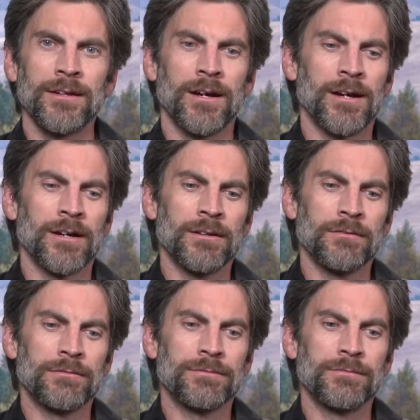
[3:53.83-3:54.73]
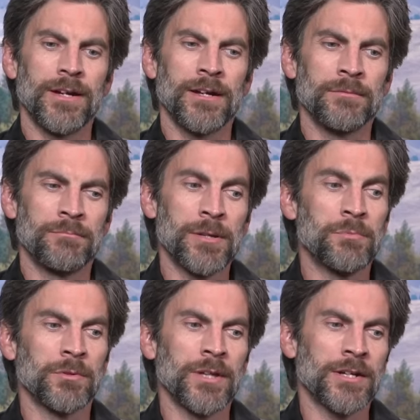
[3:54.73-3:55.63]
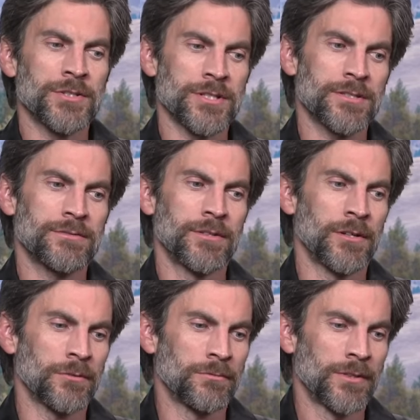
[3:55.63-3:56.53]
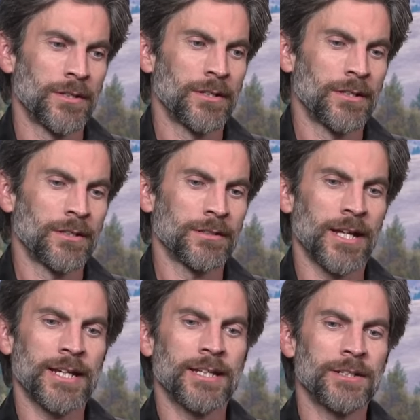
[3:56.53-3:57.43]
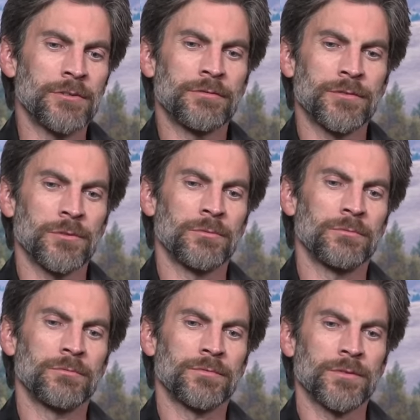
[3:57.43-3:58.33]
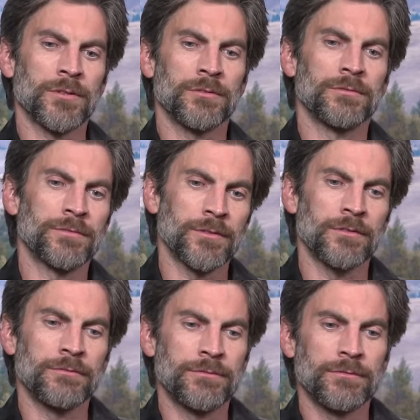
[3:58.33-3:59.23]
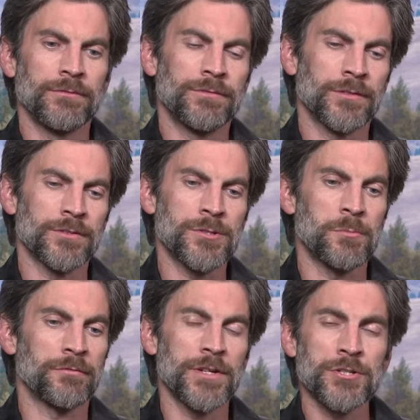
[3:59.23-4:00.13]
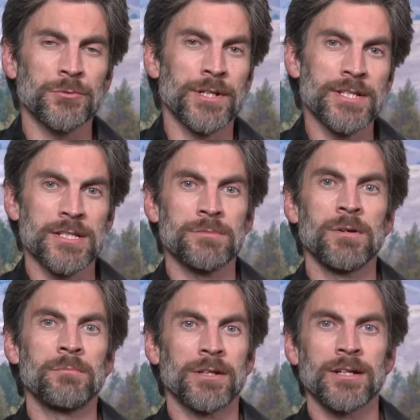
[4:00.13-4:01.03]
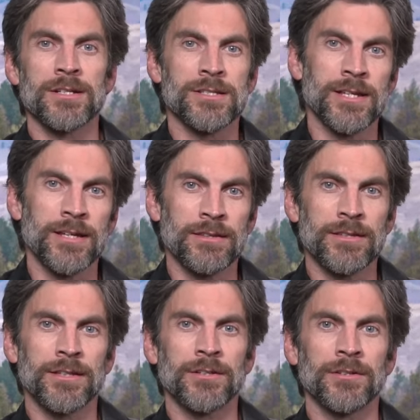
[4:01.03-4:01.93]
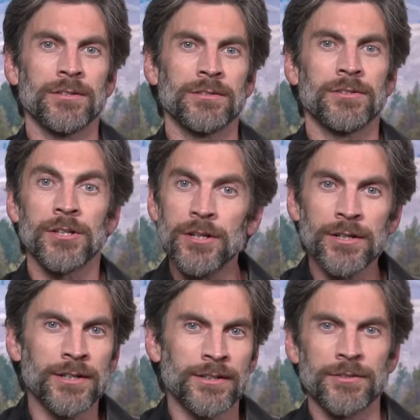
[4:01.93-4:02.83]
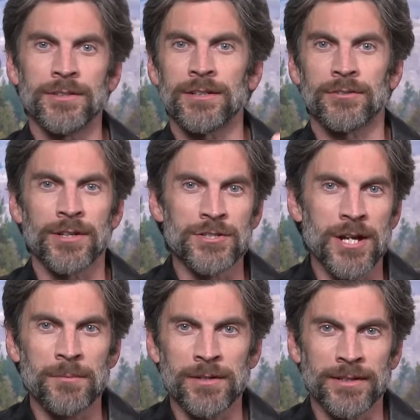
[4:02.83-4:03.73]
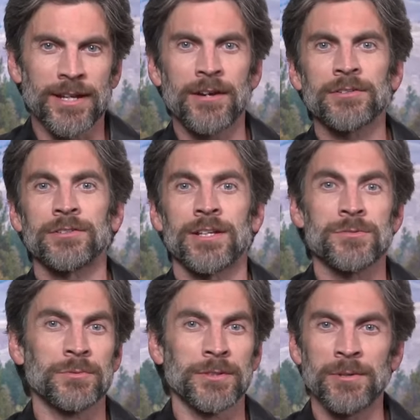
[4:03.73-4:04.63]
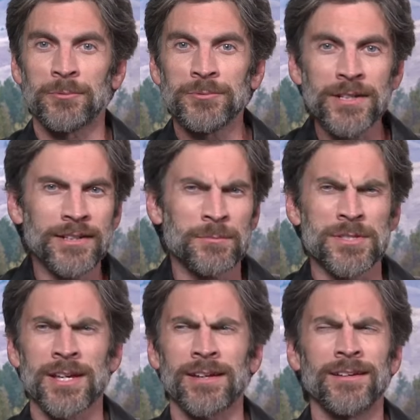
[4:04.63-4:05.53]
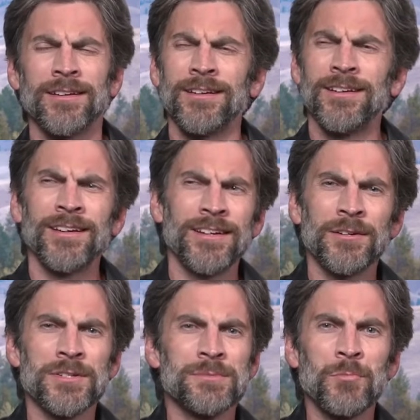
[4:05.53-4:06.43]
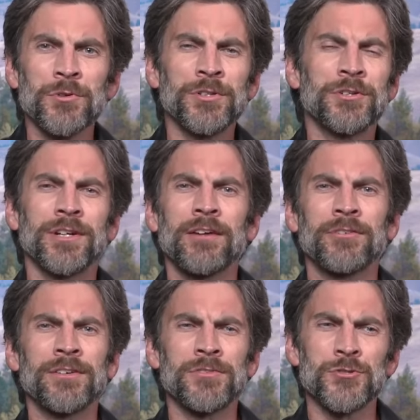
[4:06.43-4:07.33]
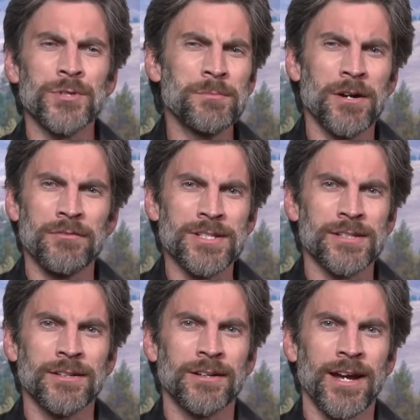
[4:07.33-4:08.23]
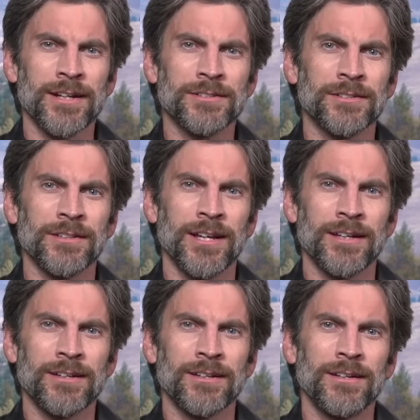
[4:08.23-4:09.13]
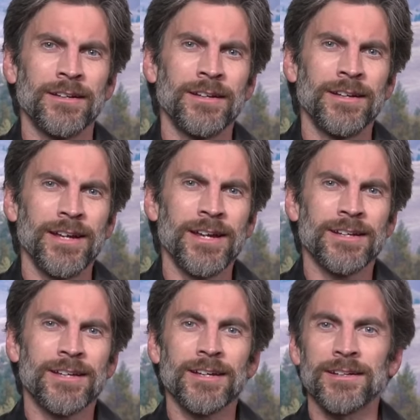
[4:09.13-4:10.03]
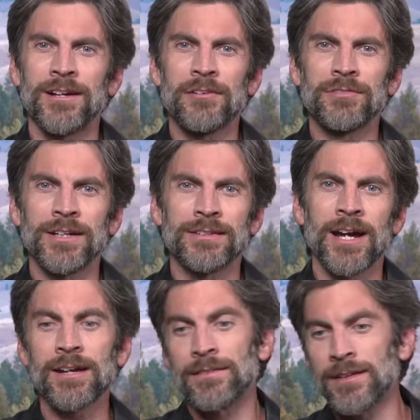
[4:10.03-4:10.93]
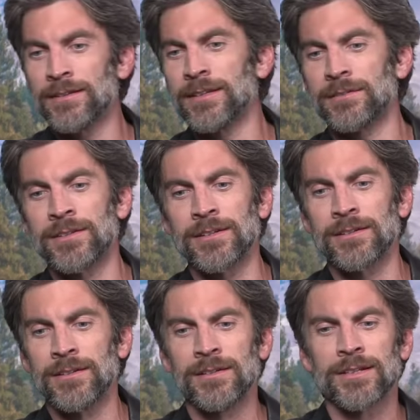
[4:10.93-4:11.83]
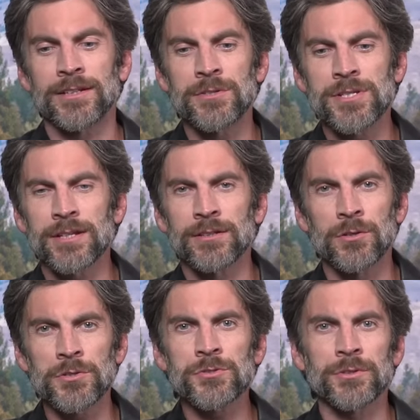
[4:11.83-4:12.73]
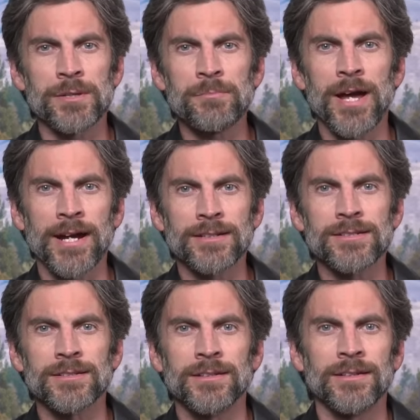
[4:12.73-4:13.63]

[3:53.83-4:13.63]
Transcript: uh, and people not just, you know, liking you for for for for superficial reasons, but because they think you're good and you did a great job in a character that's really written. It was like, you know, it's more than you could ever even dream of as a young actor, like it kicking off like that. And then the, the like you said, the cultural impact